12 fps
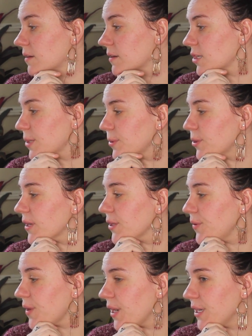Turbo, can
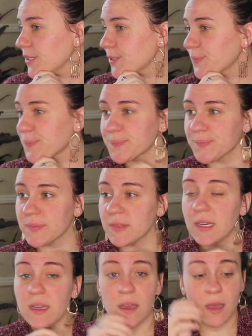you not?
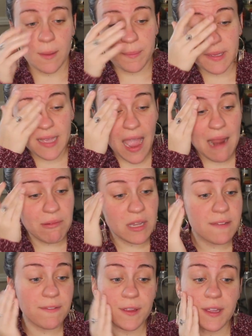But yeah, I
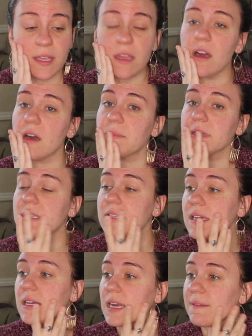really feel like it calmed my
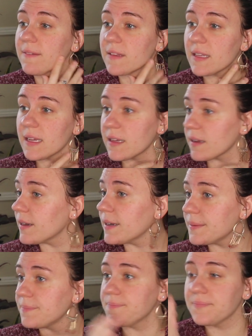skin. I feel like
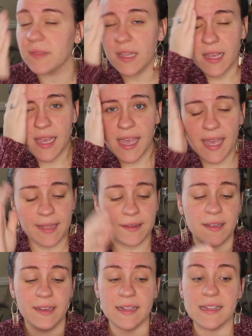
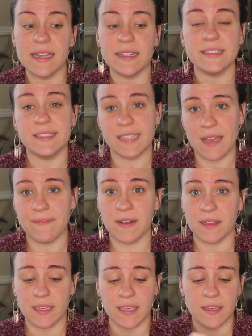it
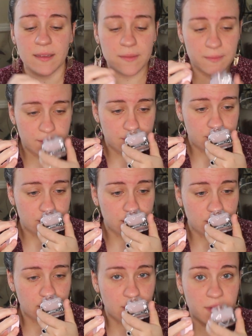definitely
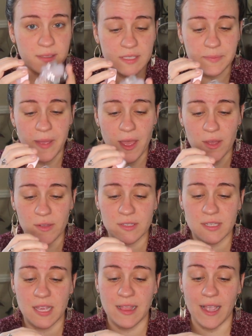
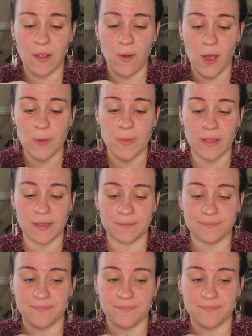smells like a watermelon.